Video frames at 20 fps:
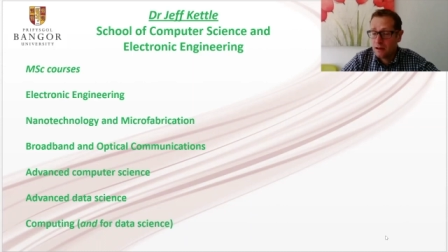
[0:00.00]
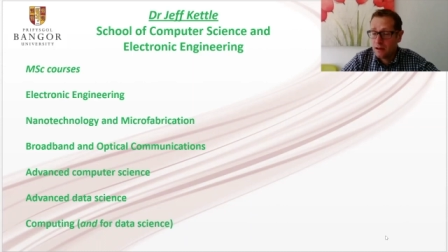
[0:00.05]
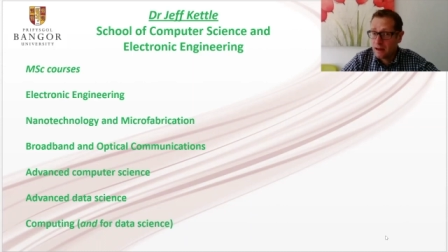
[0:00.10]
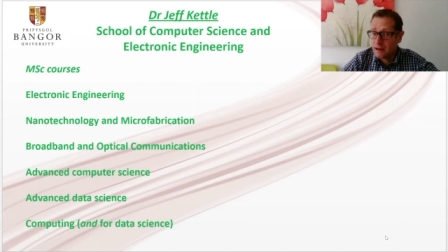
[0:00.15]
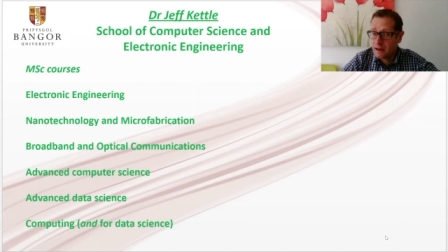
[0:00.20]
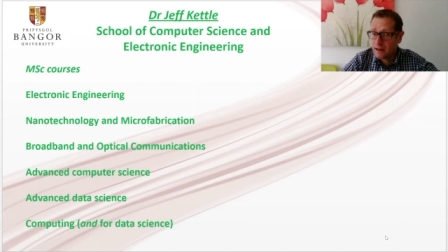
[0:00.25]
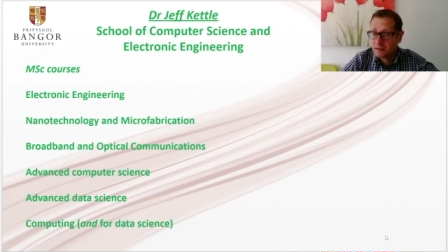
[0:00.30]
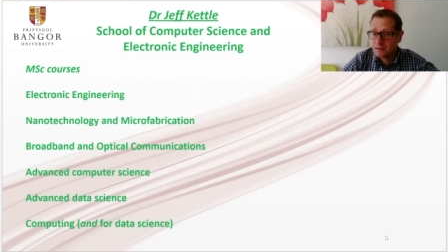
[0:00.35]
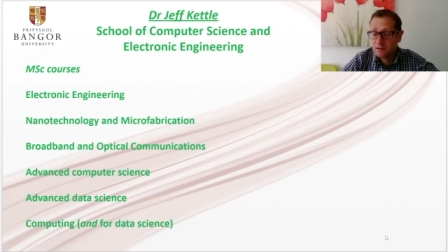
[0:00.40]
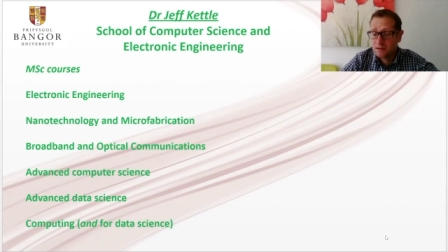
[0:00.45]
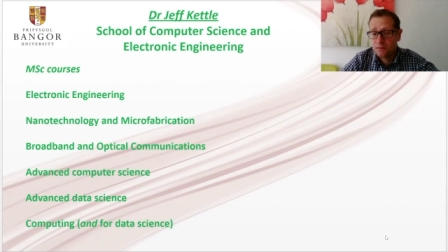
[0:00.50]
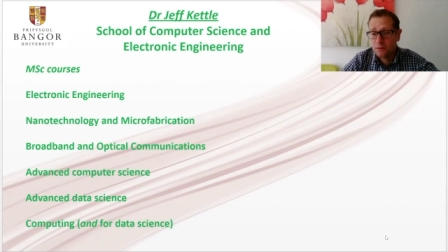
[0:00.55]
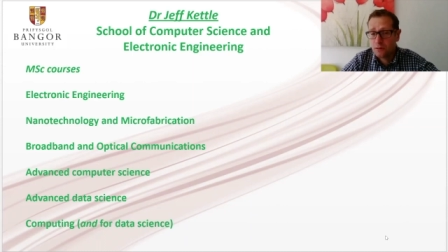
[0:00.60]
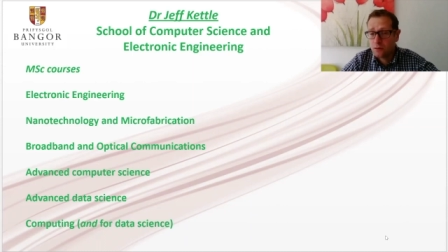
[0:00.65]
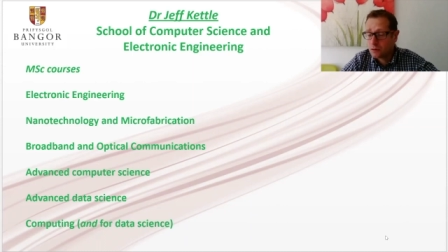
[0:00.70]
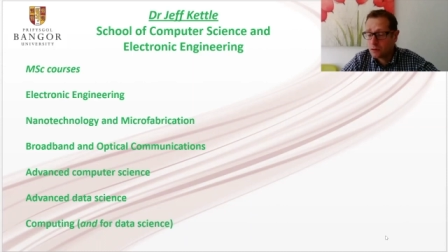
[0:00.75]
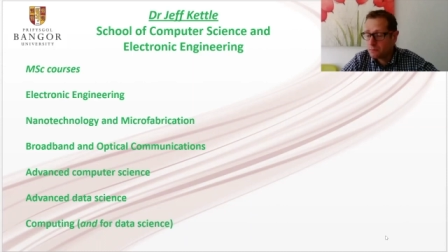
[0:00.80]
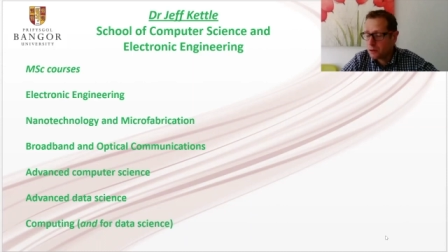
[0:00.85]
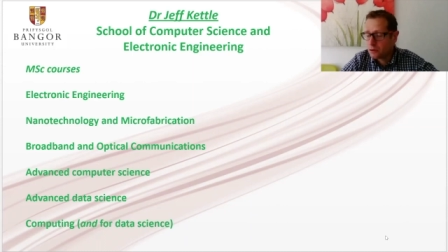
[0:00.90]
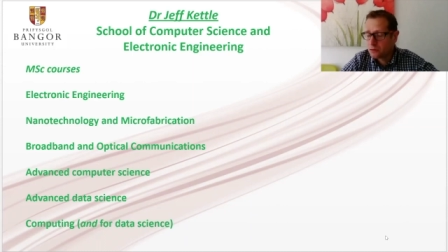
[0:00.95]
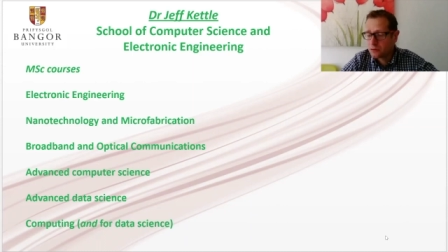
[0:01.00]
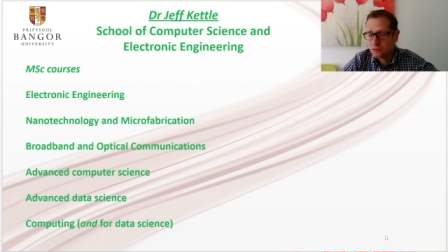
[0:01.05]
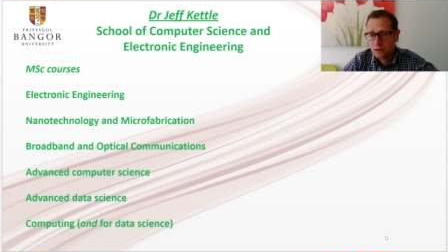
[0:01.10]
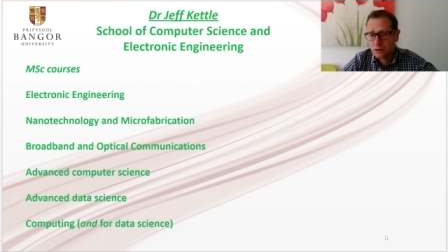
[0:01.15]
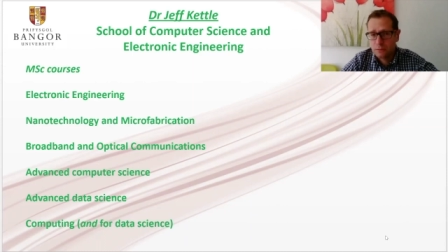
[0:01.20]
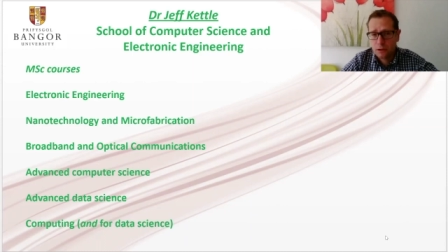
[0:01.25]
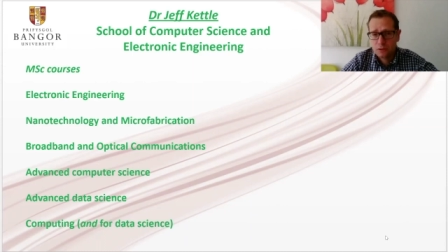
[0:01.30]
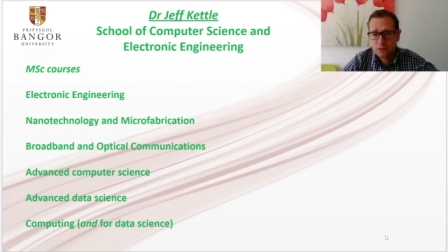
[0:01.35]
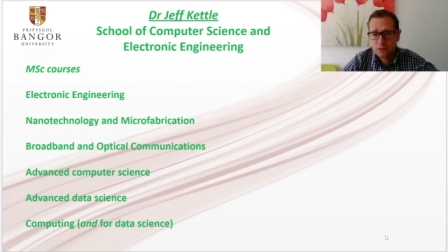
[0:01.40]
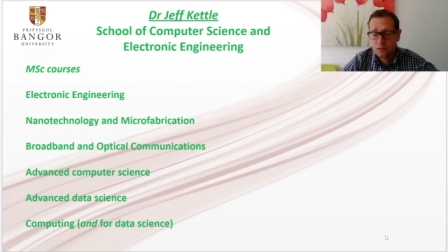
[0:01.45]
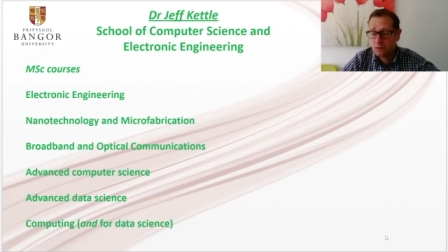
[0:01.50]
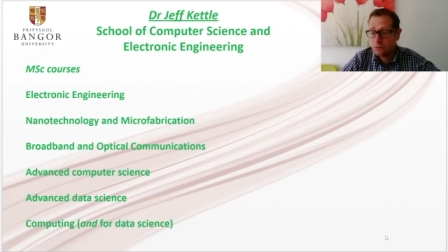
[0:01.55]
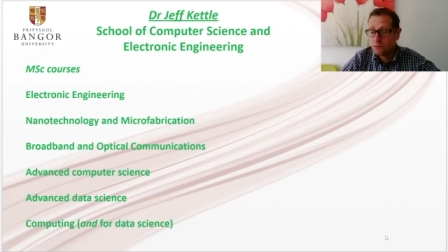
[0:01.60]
elective or compulsory modules.